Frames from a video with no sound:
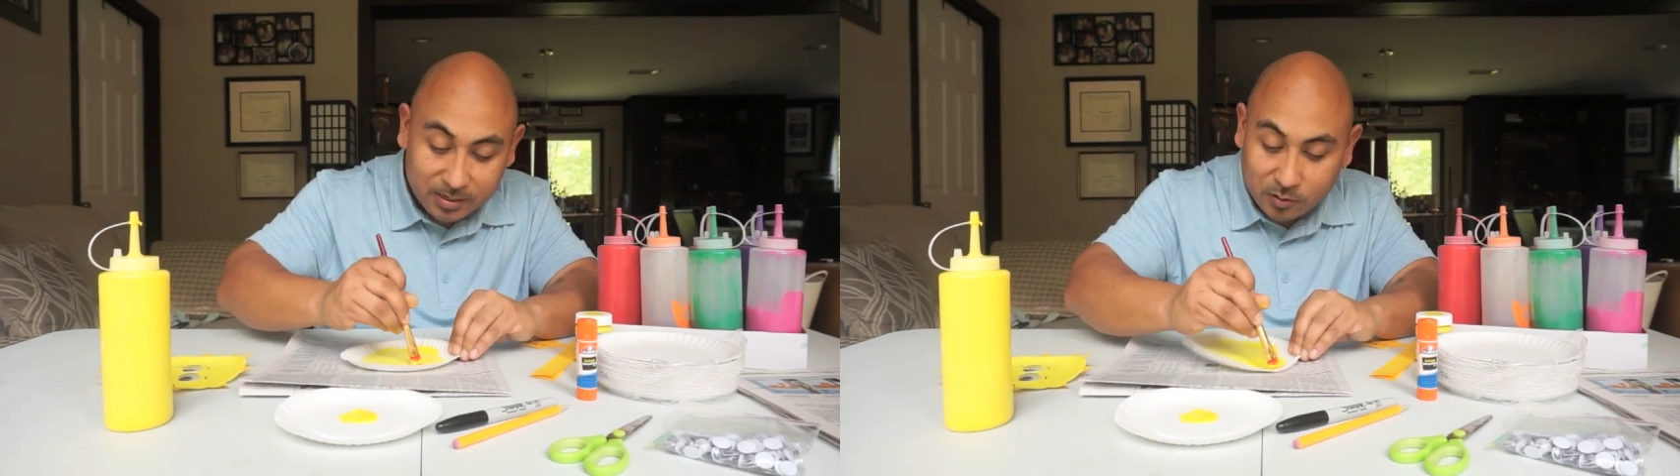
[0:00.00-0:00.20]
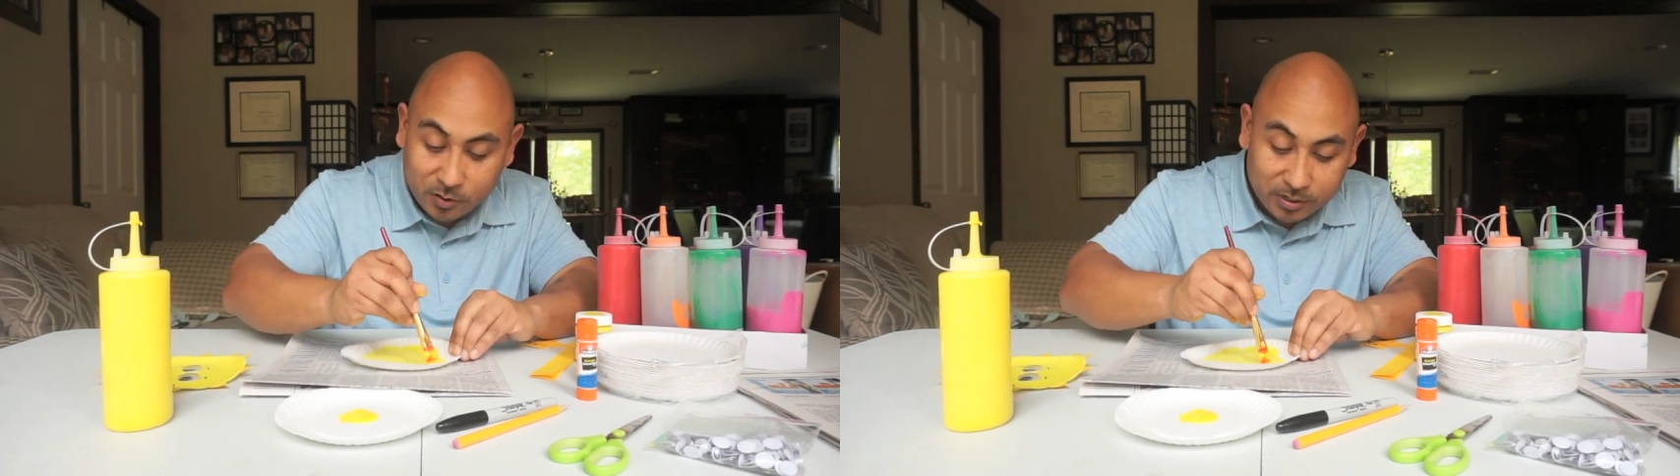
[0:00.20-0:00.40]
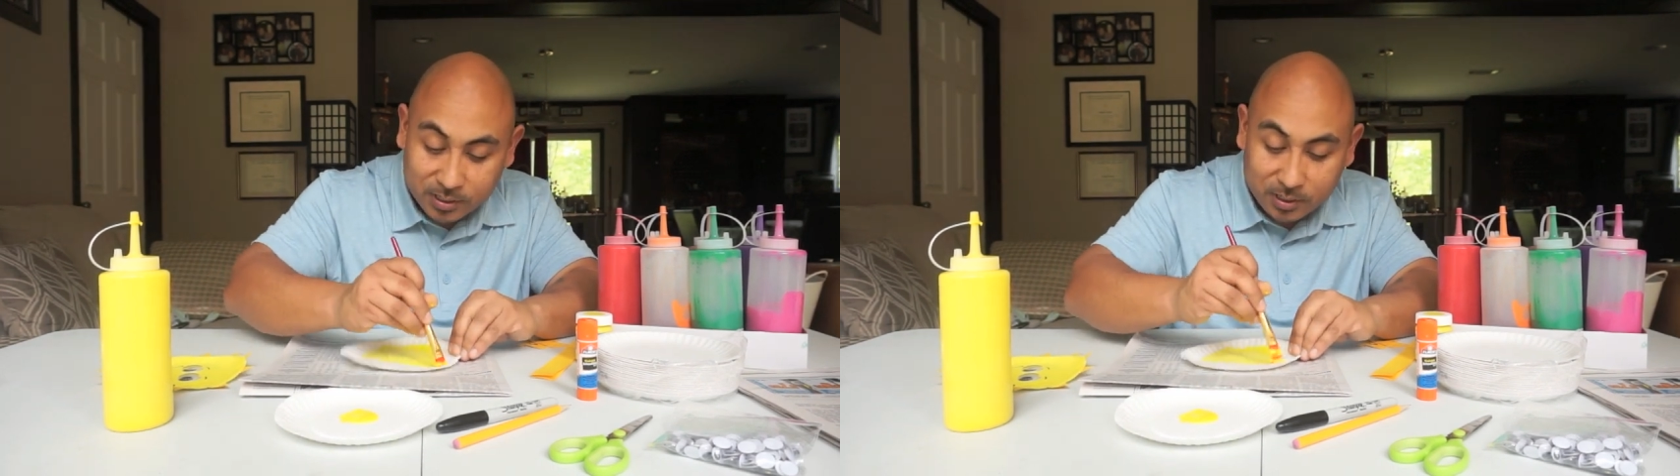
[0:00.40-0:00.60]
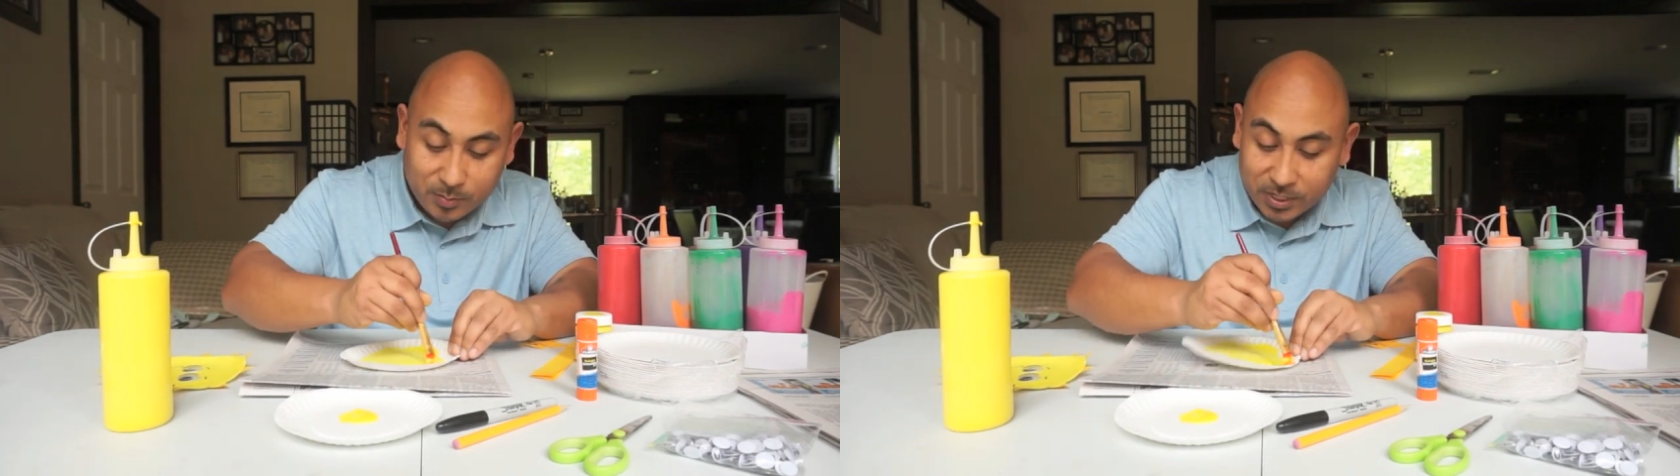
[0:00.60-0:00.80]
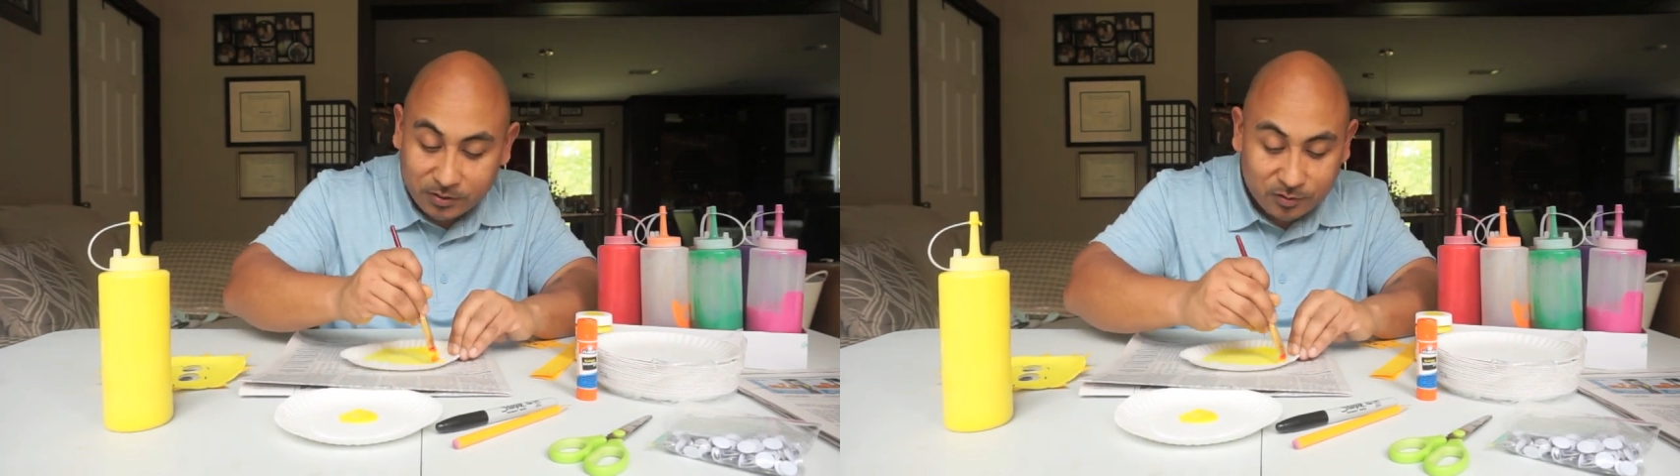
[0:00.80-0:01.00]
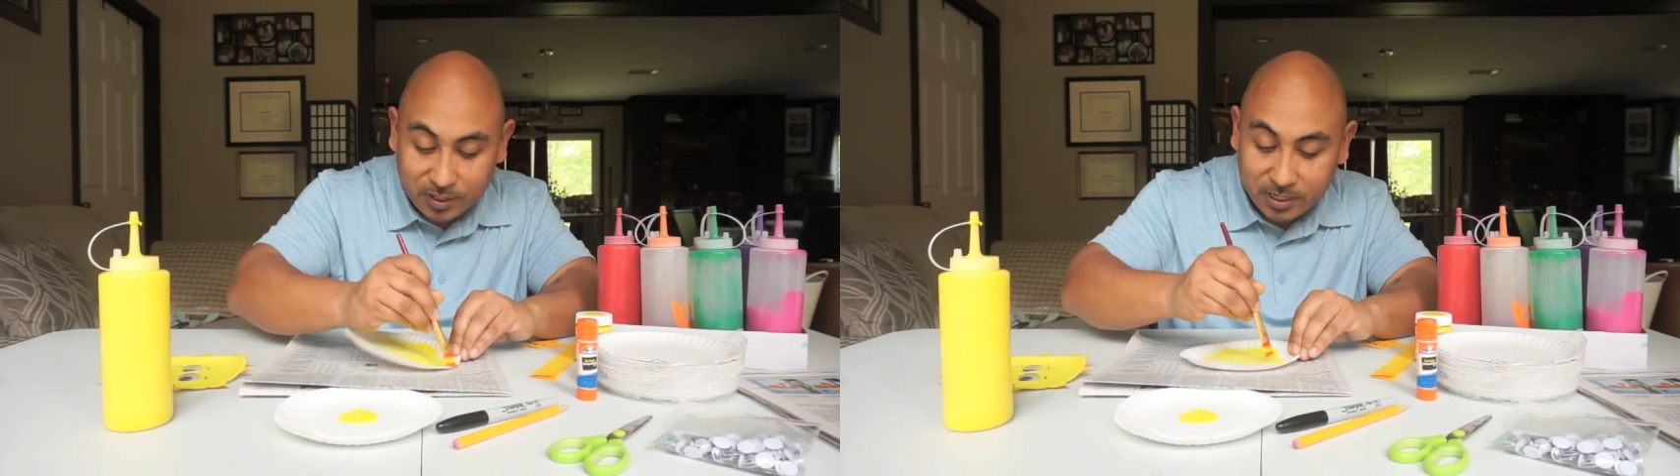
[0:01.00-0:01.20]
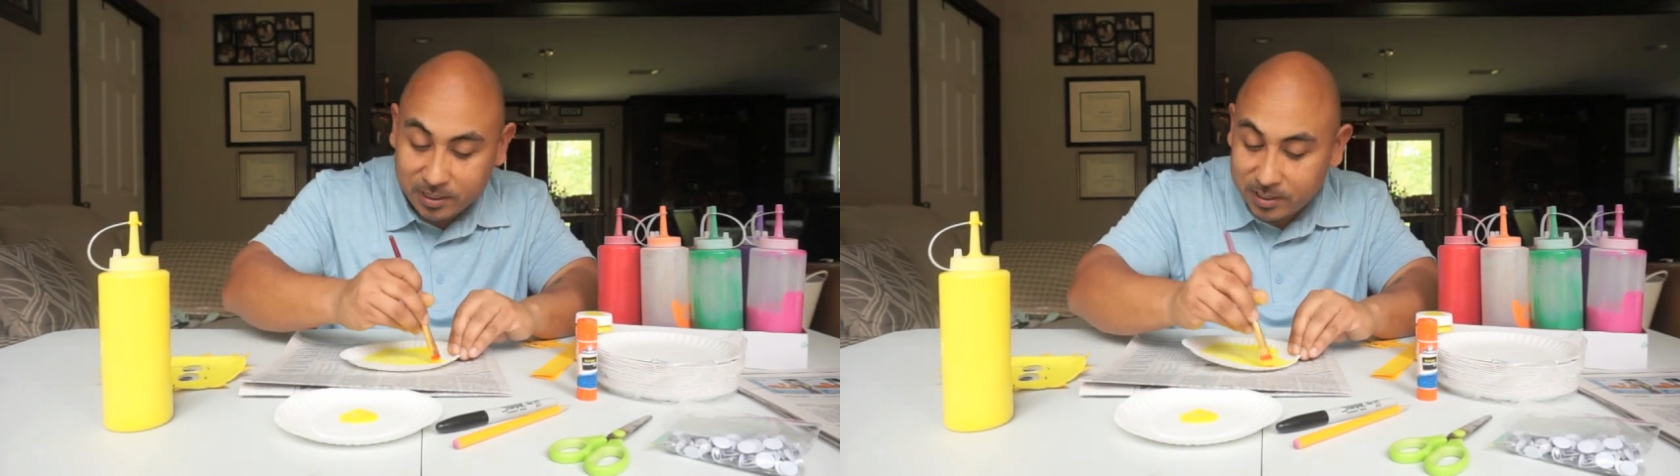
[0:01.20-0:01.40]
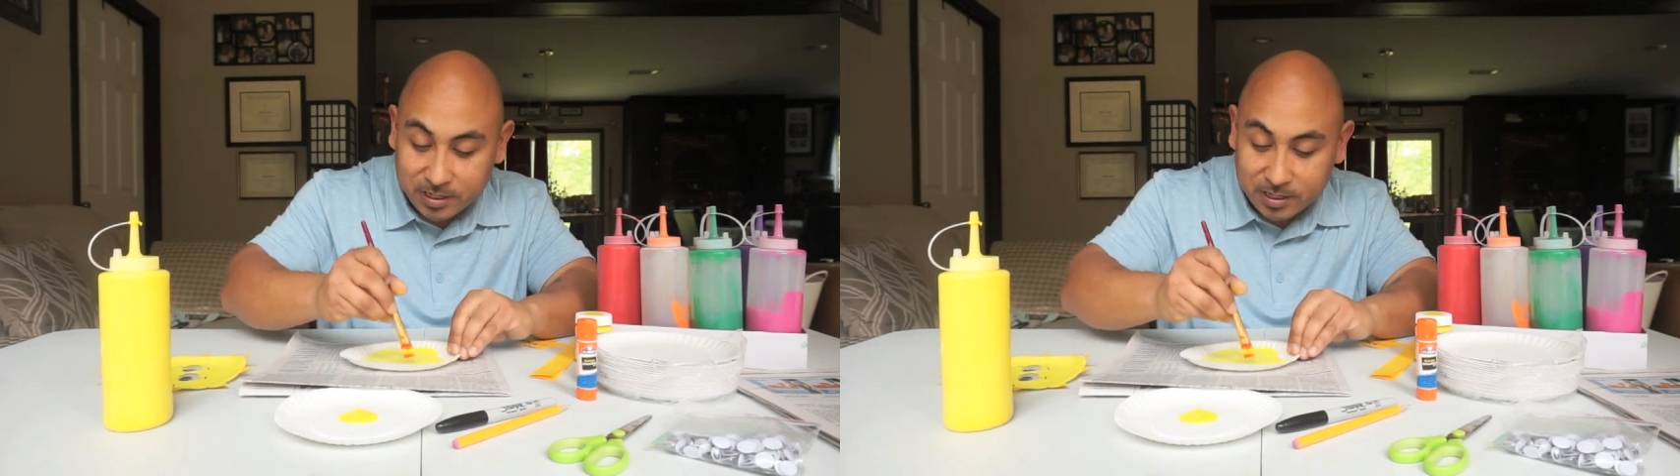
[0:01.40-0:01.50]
Corinth Elementary,